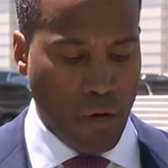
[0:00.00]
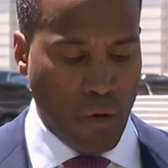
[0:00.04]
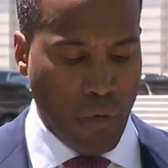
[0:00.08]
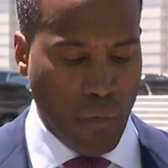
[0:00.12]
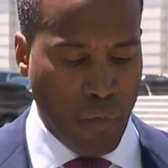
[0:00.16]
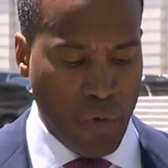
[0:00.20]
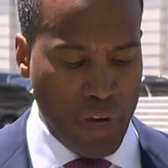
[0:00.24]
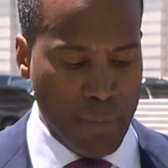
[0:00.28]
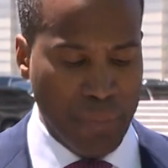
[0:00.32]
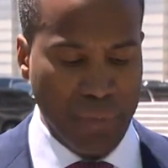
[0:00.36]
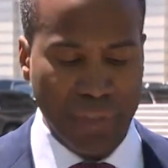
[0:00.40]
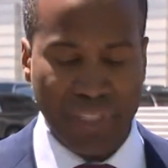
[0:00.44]

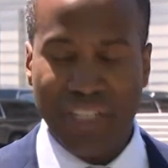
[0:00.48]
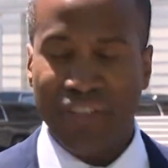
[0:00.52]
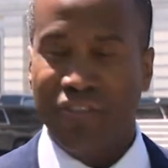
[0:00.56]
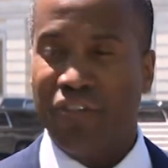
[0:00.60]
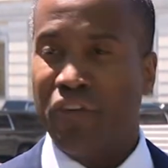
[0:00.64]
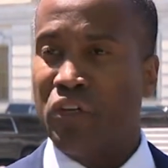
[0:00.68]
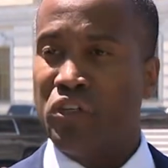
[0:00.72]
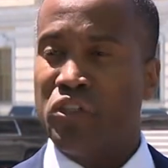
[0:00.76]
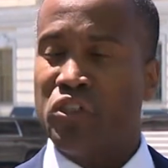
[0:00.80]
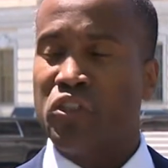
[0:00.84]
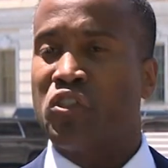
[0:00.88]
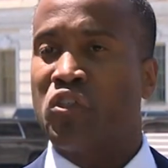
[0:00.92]
We believe
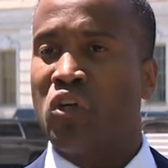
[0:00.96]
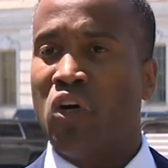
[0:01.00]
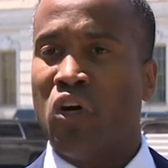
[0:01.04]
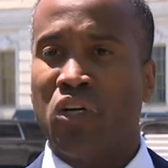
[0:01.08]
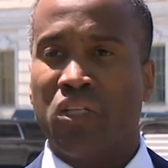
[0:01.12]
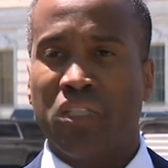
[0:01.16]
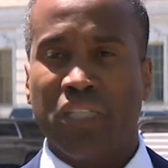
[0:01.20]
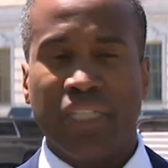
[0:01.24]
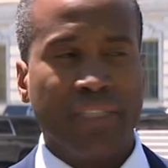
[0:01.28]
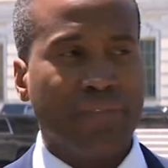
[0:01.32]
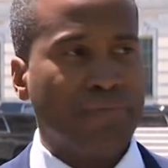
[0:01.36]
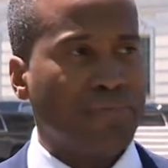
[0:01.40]
very
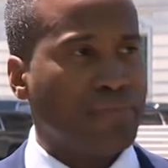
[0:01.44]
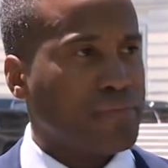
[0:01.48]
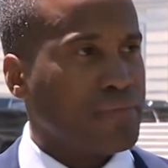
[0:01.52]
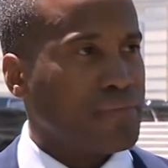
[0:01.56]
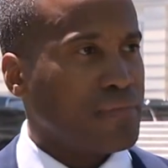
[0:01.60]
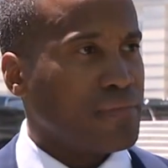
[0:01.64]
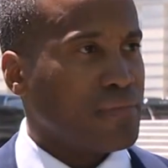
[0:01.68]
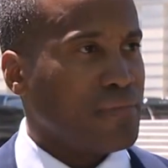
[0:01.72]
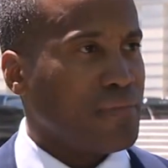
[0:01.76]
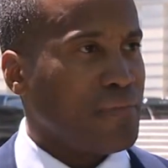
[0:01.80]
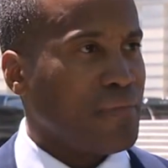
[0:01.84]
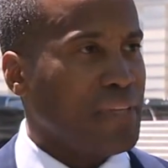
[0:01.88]
strongly
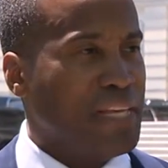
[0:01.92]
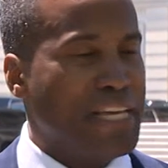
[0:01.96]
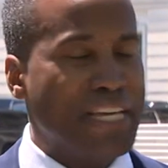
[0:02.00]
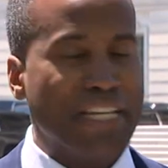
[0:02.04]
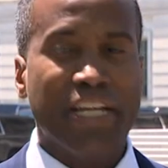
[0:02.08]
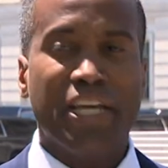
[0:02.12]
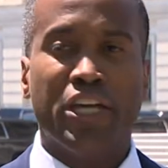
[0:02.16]
in